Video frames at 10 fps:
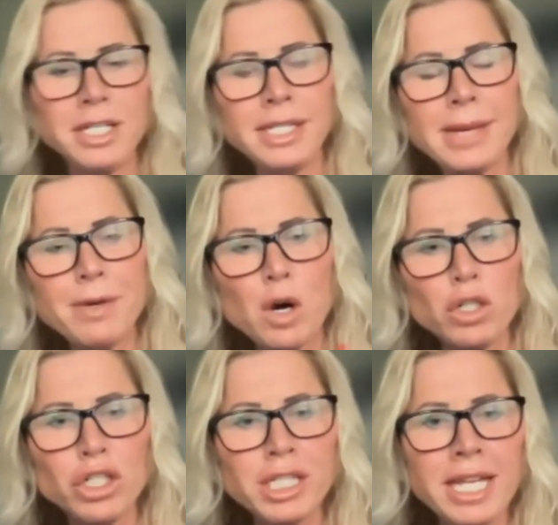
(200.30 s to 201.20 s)
a
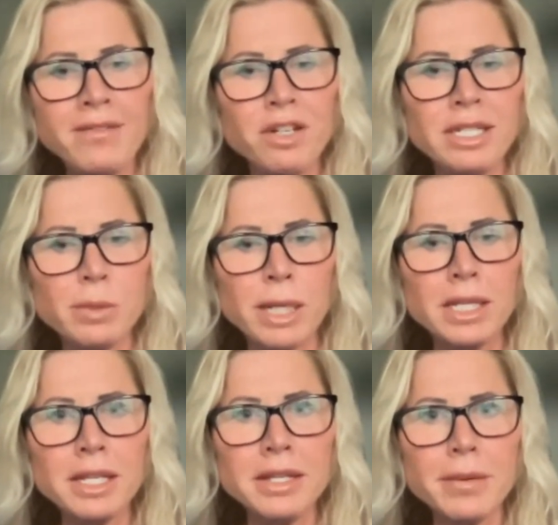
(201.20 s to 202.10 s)
subconscious level as
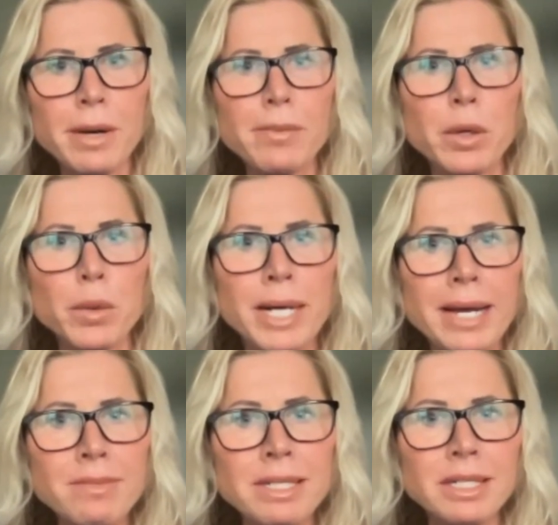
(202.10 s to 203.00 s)
well? They were
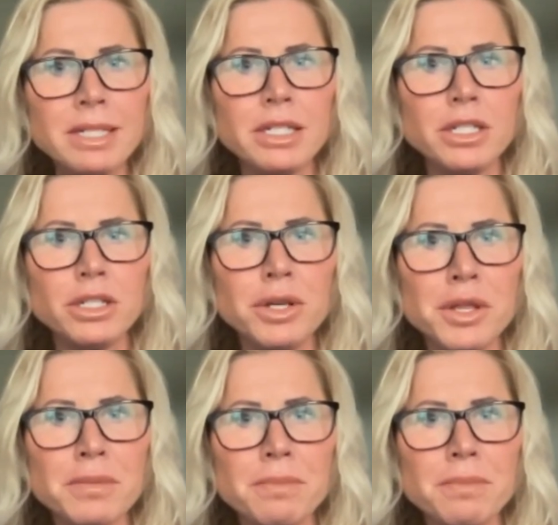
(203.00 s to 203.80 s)
programmed to